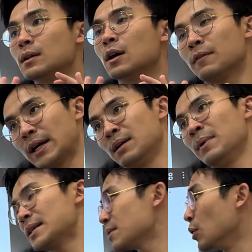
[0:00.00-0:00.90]
Correct. It
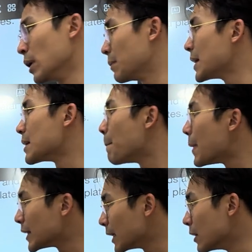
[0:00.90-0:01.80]
makes the
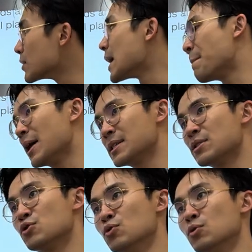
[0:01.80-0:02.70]
particles that are
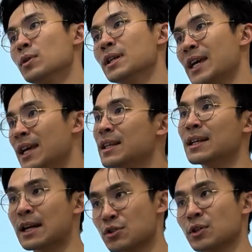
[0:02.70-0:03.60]
passing through gain
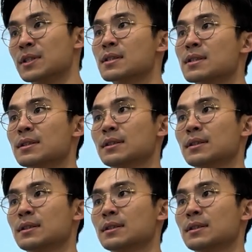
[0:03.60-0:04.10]
electrons.